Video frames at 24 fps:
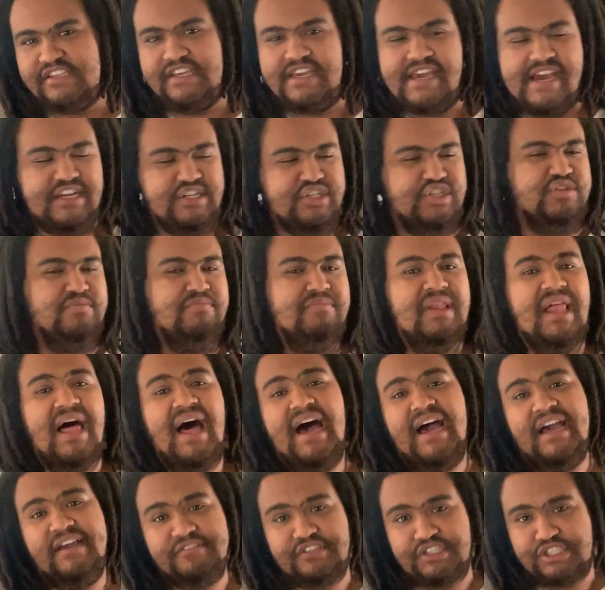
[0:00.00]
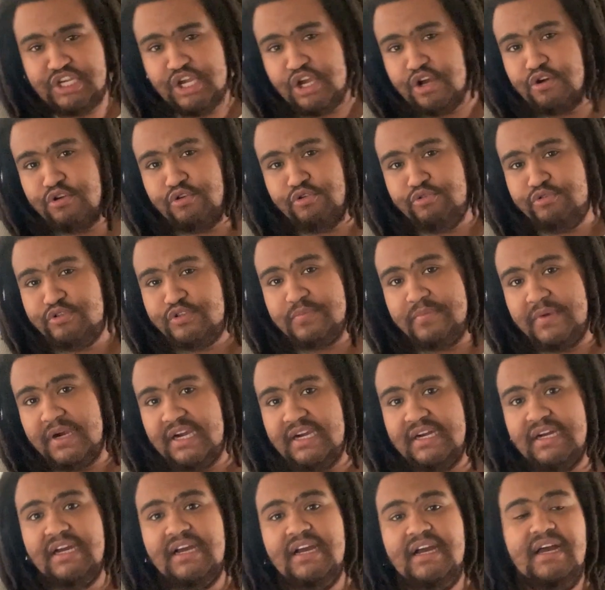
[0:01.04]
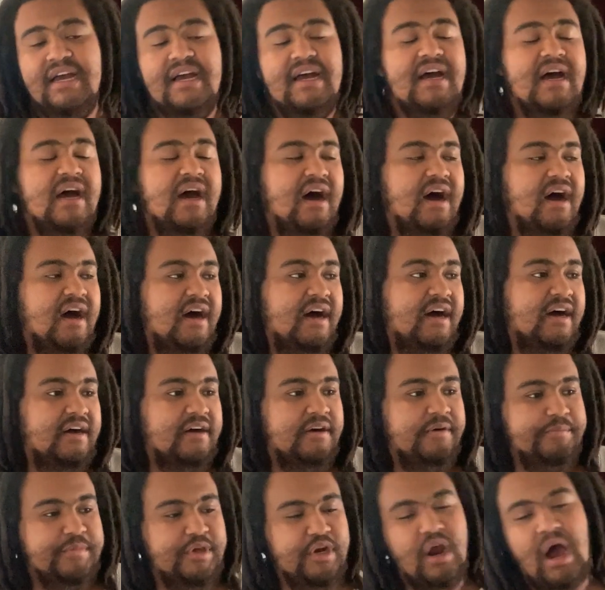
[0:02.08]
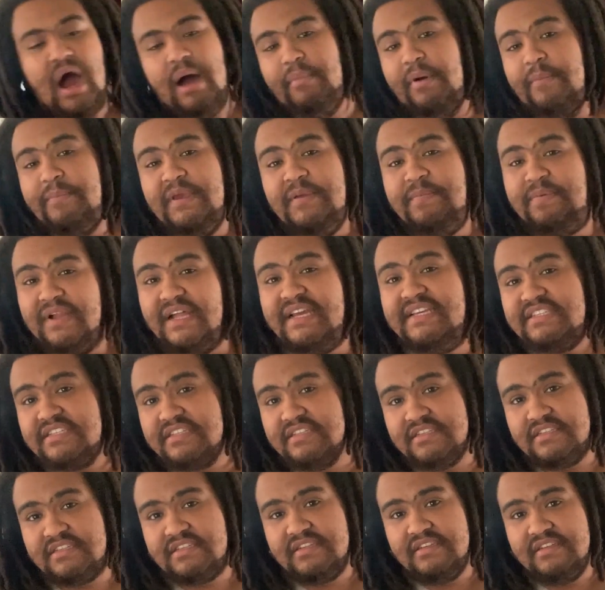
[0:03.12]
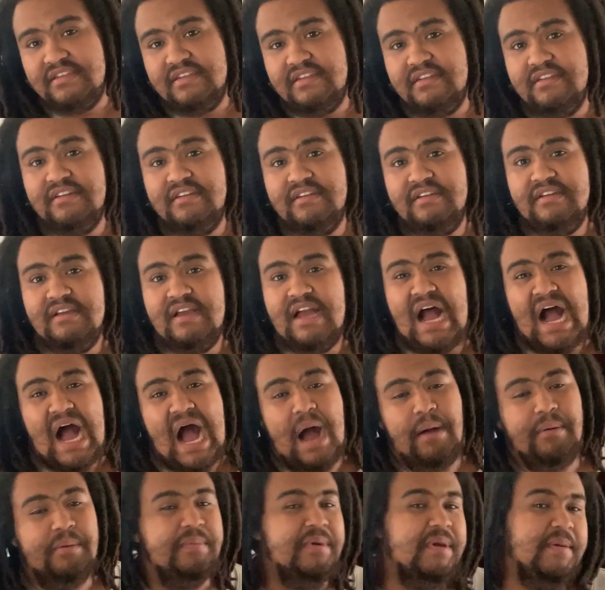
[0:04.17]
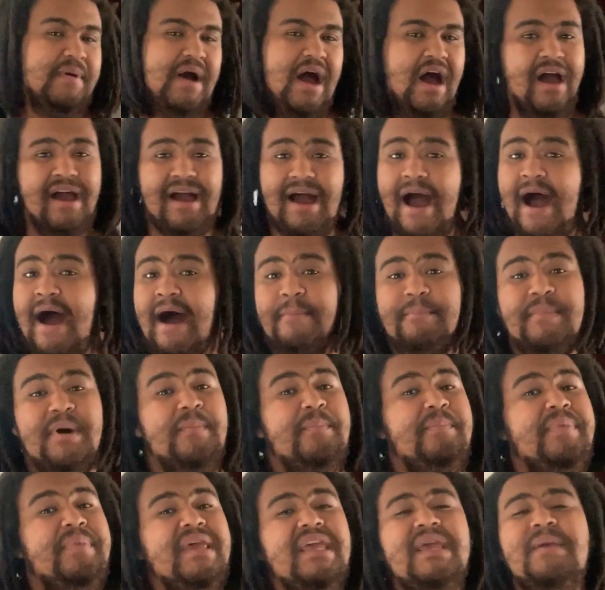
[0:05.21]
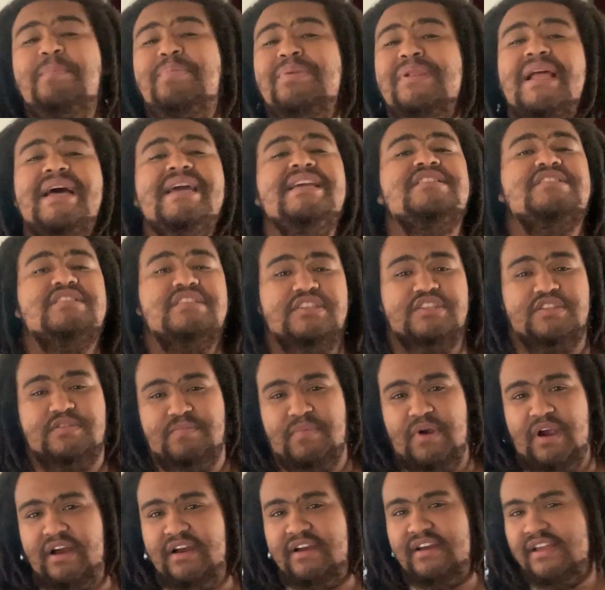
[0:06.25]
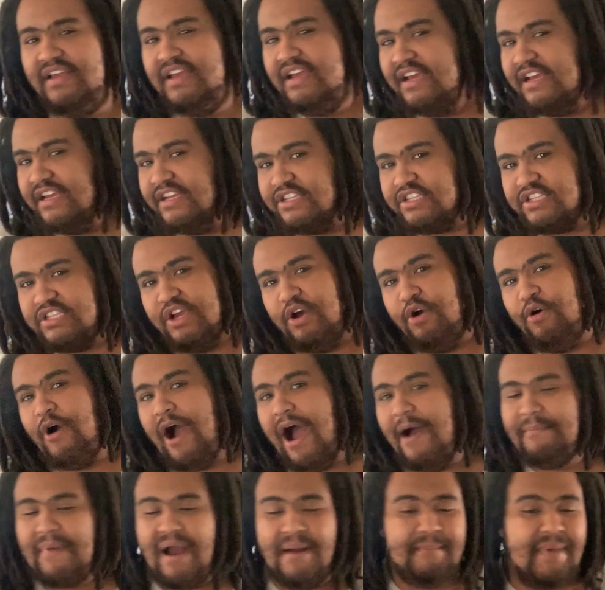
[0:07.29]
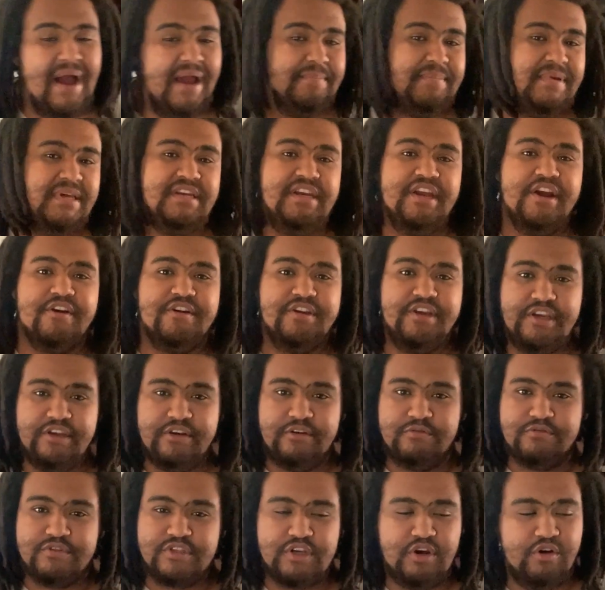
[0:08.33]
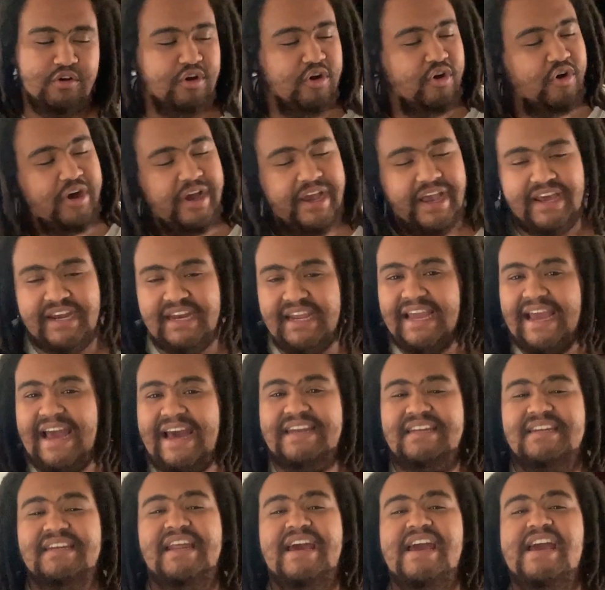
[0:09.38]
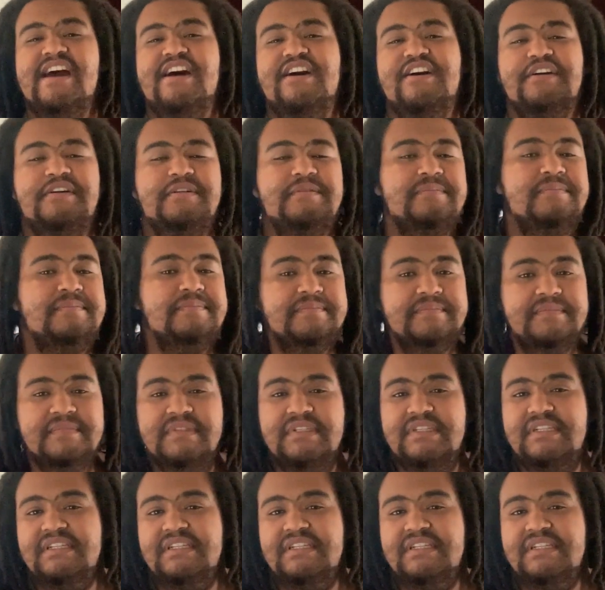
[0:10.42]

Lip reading: to catch some live shows, bro. I'm gonna be places. I'm gonna be I'm gonna be places, bro. So I might be near you. So go ahead and goddamn,